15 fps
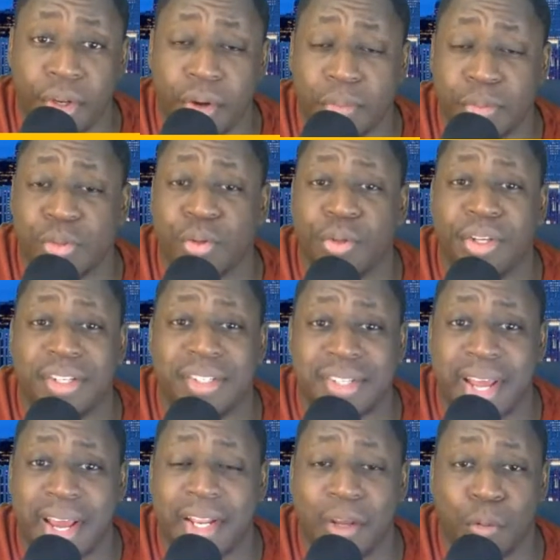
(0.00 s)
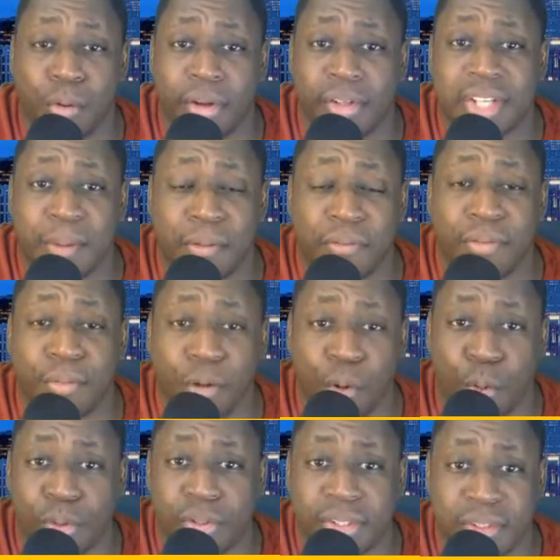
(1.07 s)
I'm showing you exactly where it's coming from the
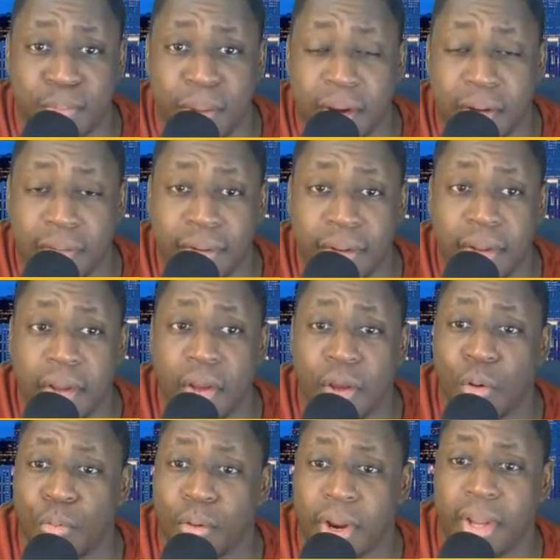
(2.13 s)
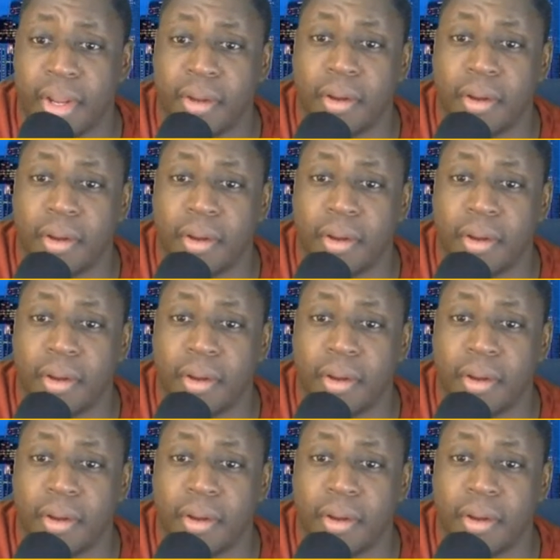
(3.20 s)
horse's mouth, right?